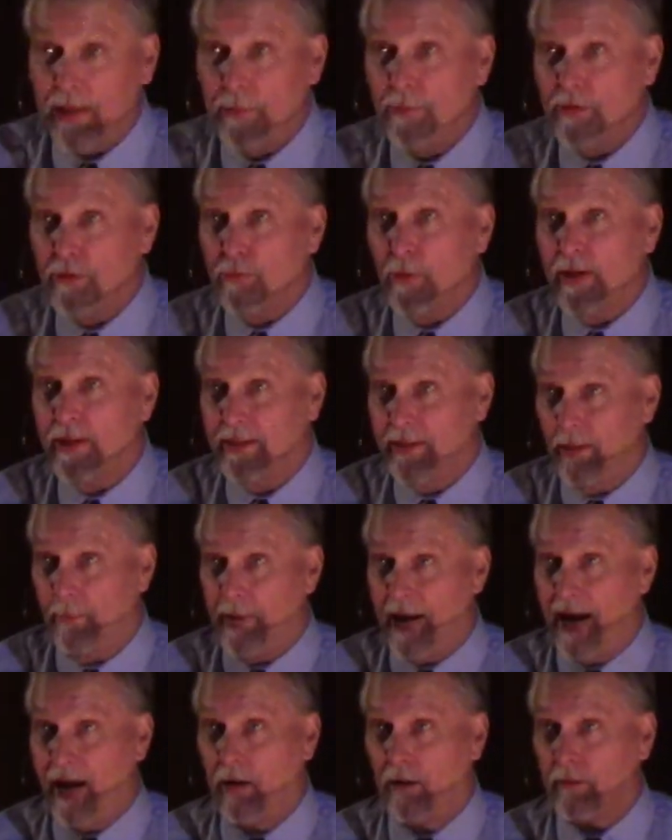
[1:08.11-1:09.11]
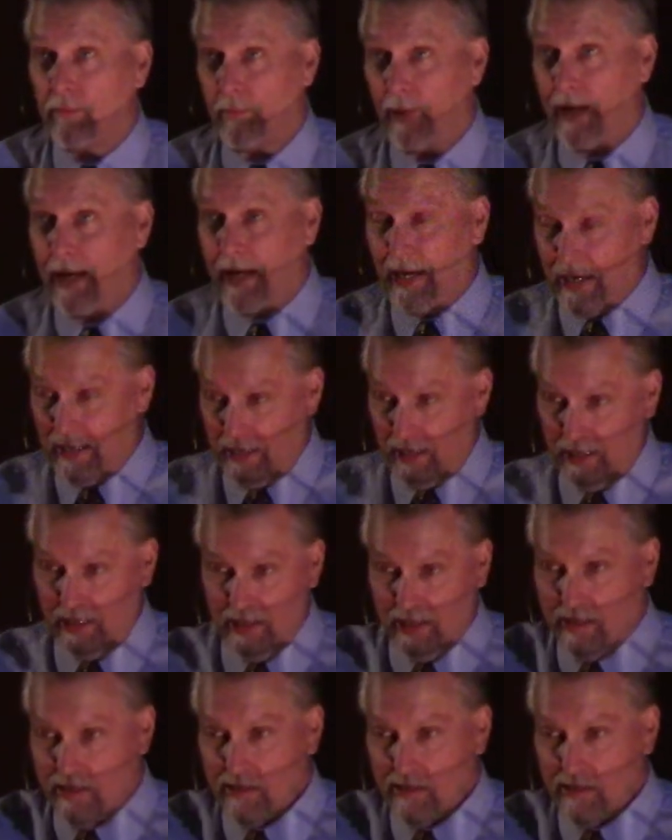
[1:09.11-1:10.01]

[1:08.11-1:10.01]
it was written about by